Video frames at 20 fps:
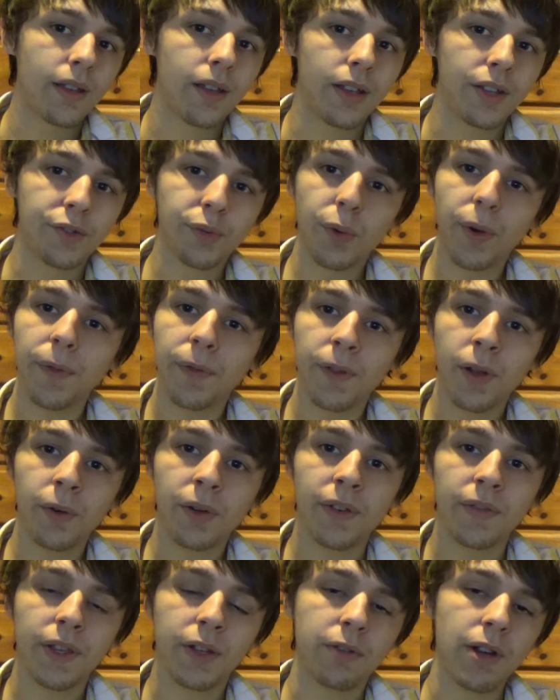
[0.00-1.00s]
It's worth
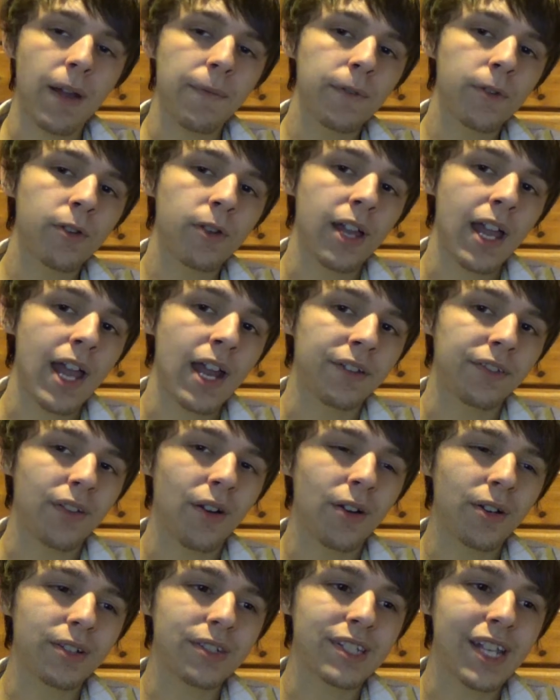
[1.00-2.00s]
noting that graphical hacks
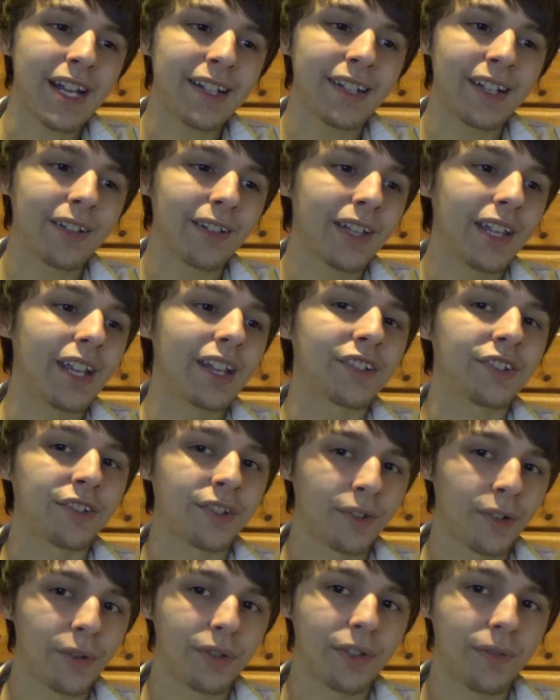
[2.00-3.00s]
aren't technically
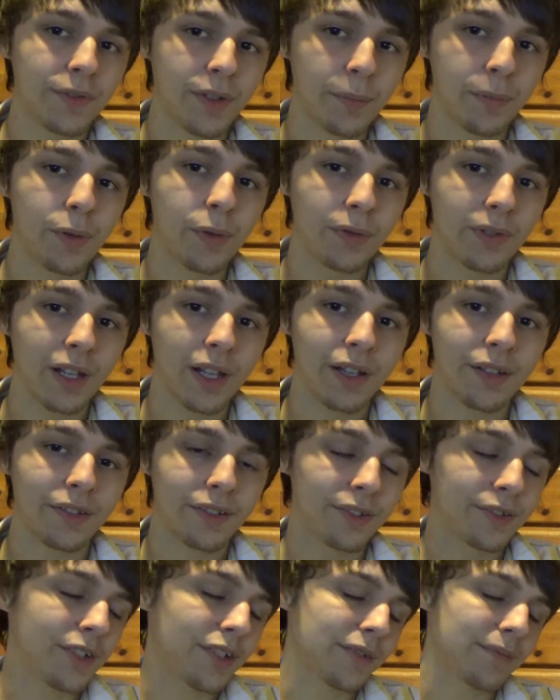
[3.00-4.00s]
exclusive to bootlegs,
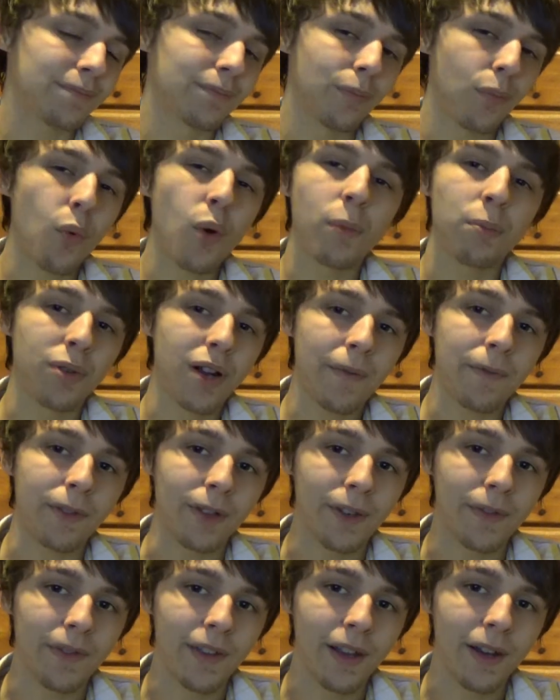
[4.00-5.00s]
they're just more
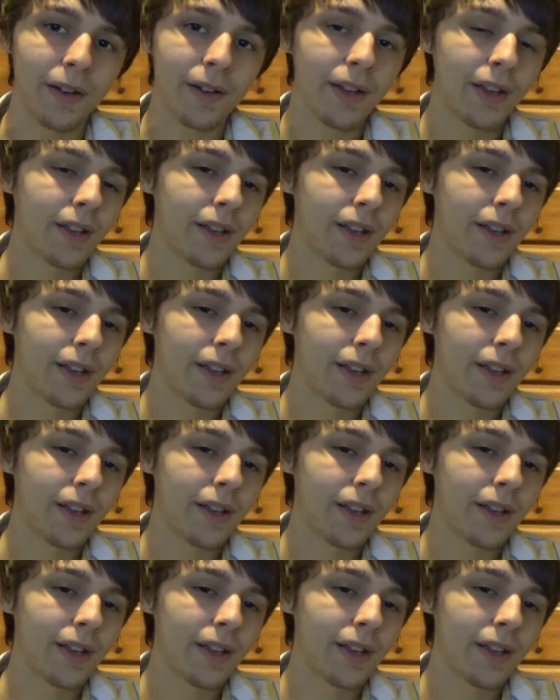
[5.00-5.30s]
prevalent there.